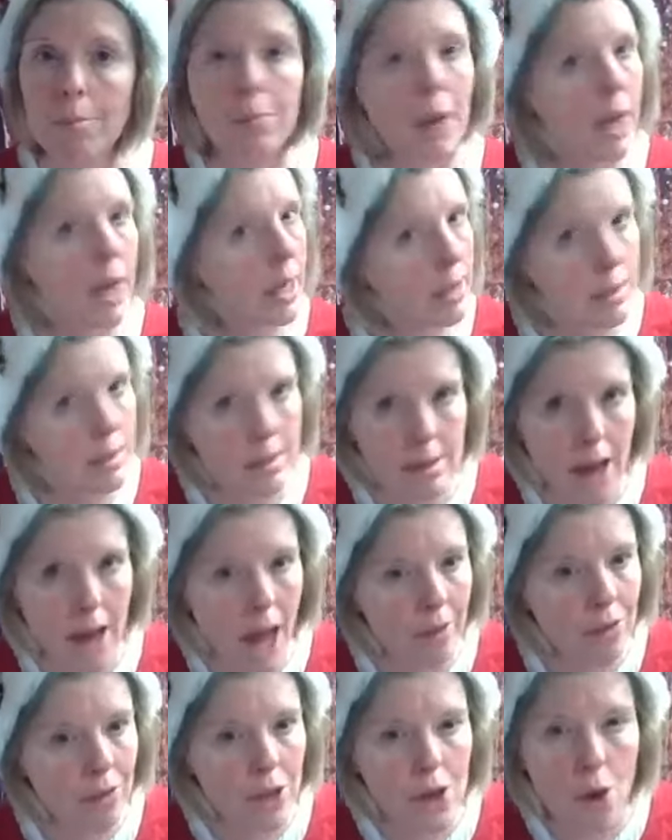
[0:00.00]
But it's
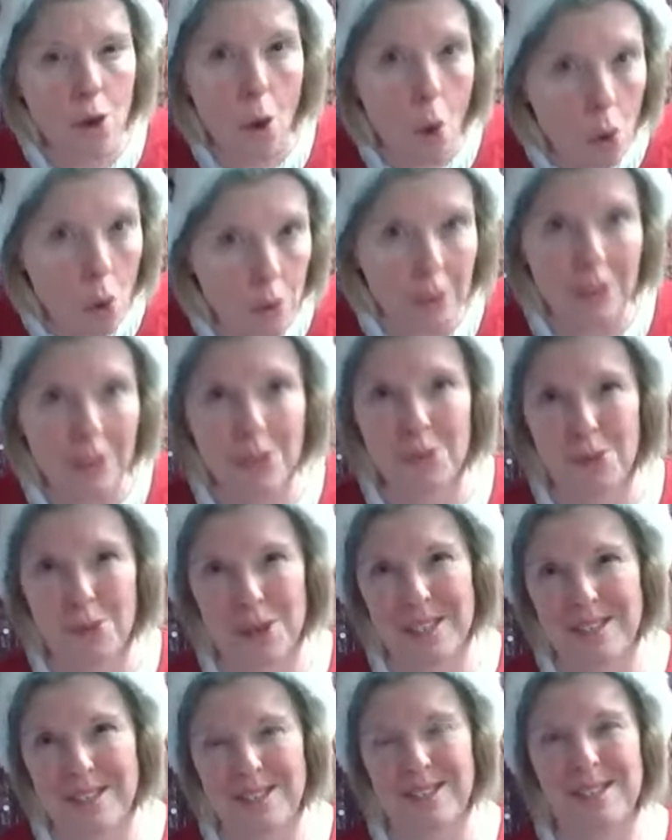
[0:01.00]
not the only
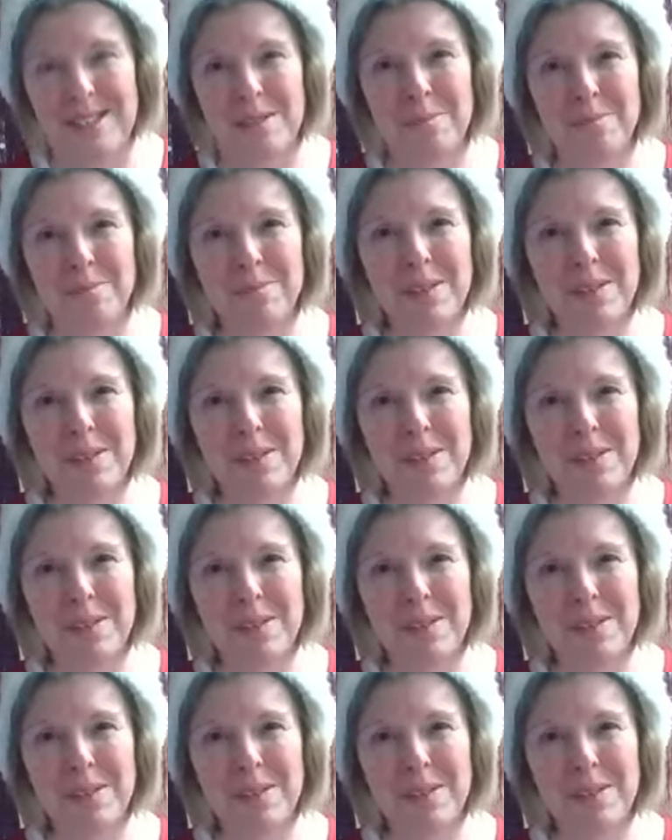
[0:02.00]
reason.